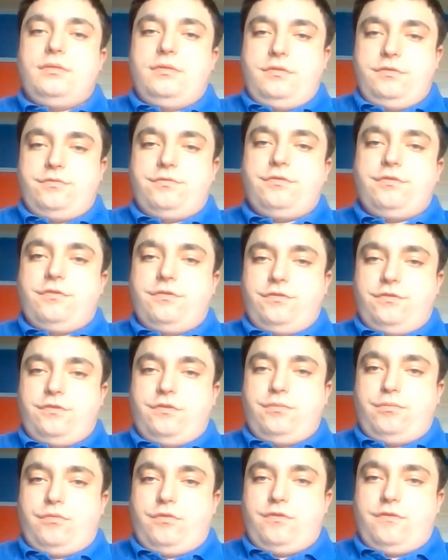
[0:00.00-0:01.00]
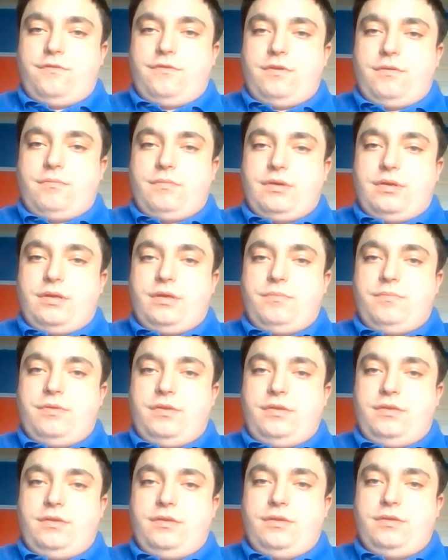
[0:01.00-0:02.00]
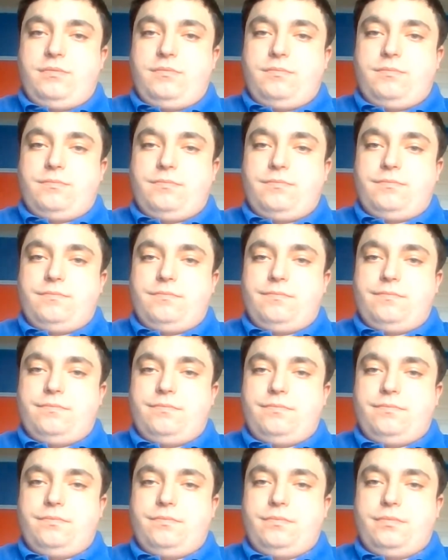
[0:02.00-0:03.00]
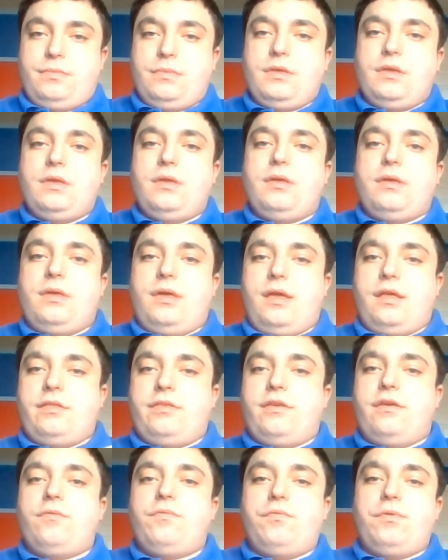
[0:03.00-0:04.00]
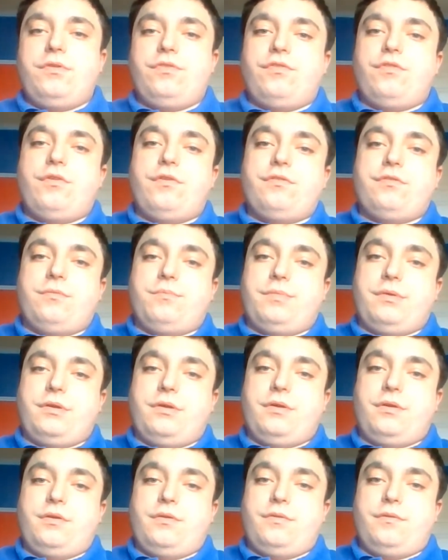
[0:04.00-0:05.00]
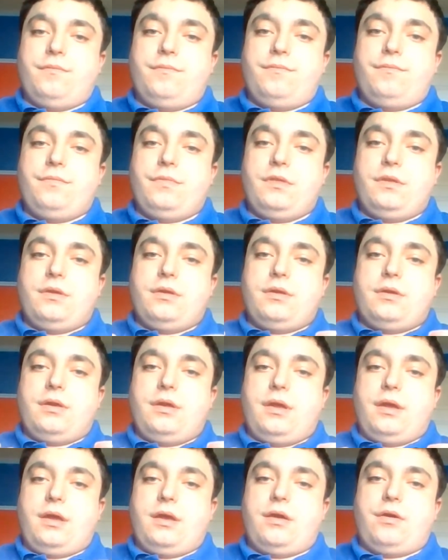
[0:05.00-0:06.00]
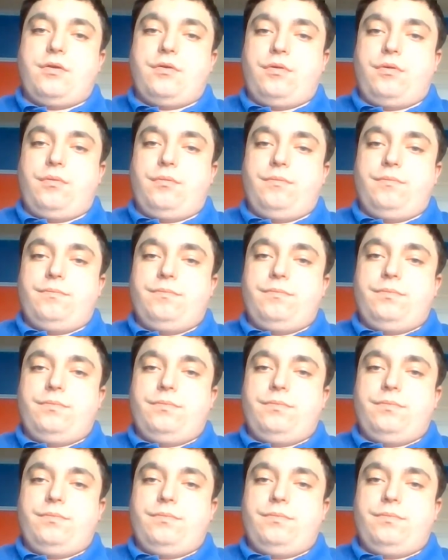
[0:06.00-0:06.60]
This was a good movie, in my opinion. It definitely talks about how